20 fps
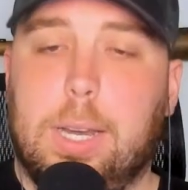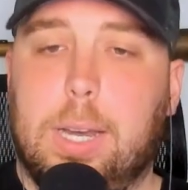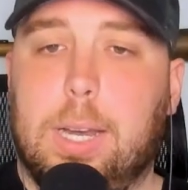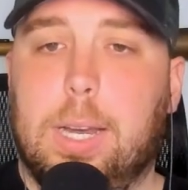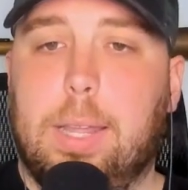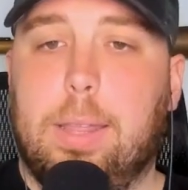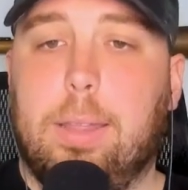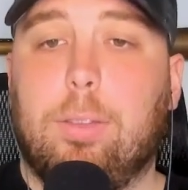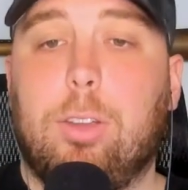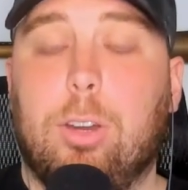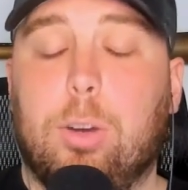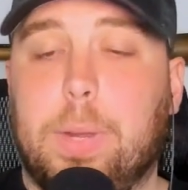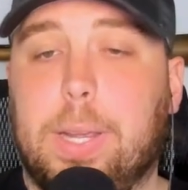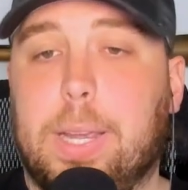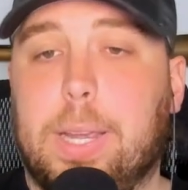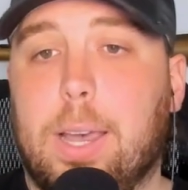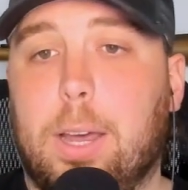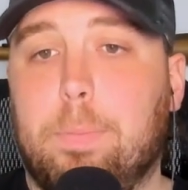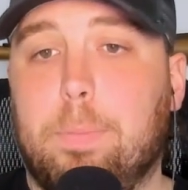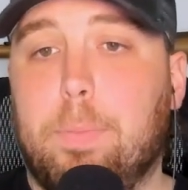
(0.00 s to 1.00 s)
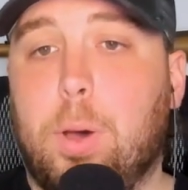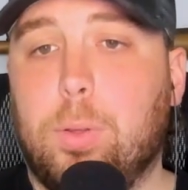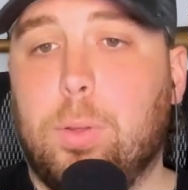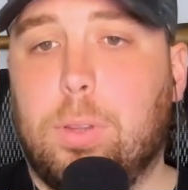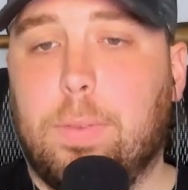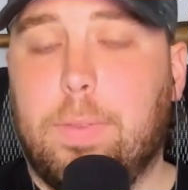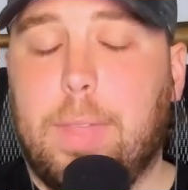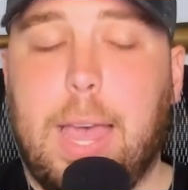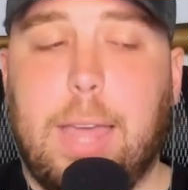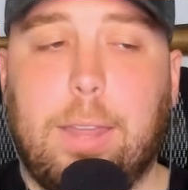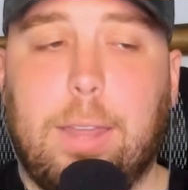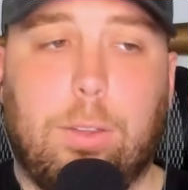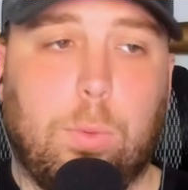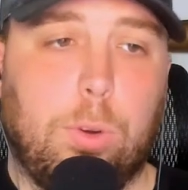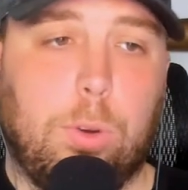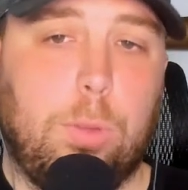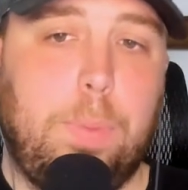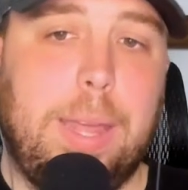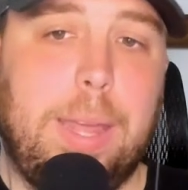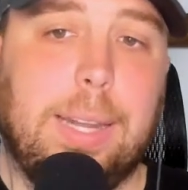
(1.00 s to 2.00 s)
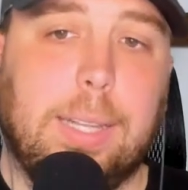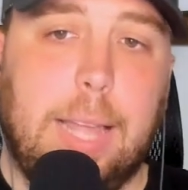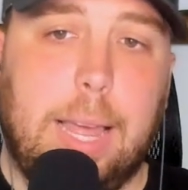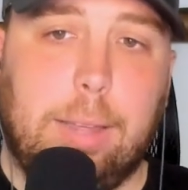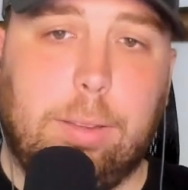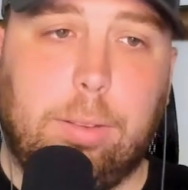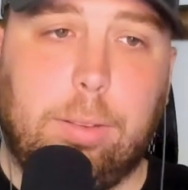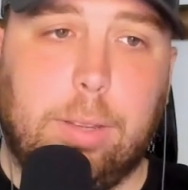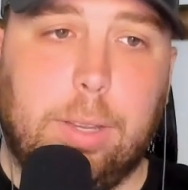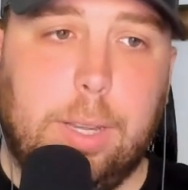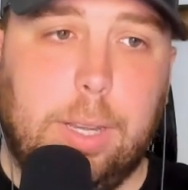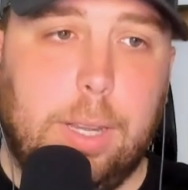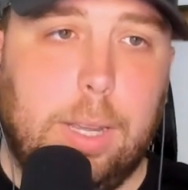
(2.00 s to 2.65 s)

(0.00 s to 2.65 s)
This year, we cut most of that, so we're spending less.